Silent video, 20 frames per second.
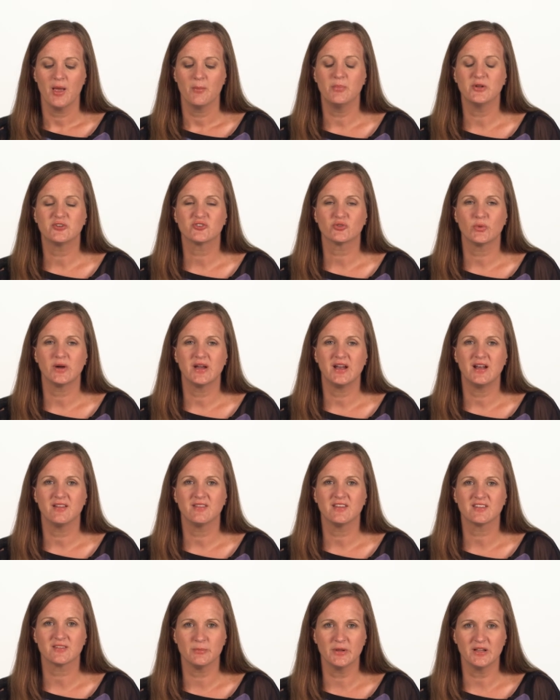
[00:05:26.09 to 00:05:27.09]
between
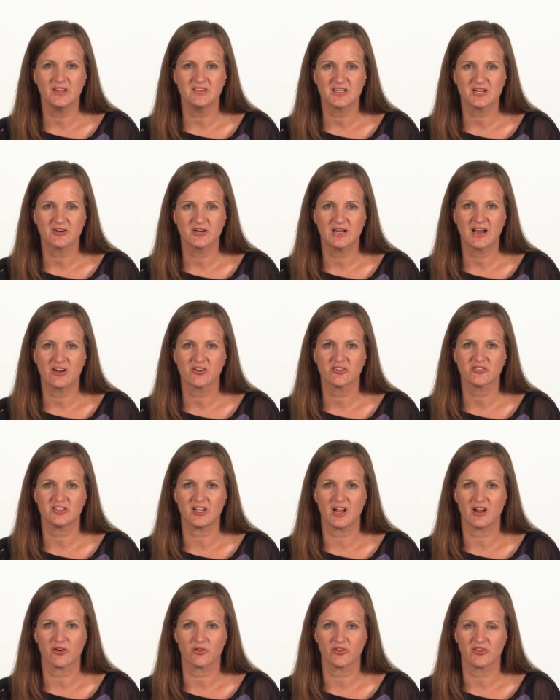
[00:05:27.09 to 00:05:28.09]
this military
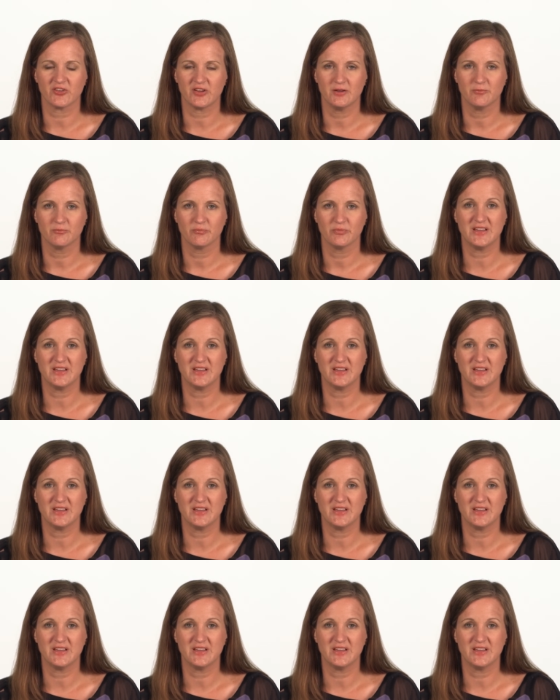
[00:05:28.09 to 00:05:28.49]
aristocracy,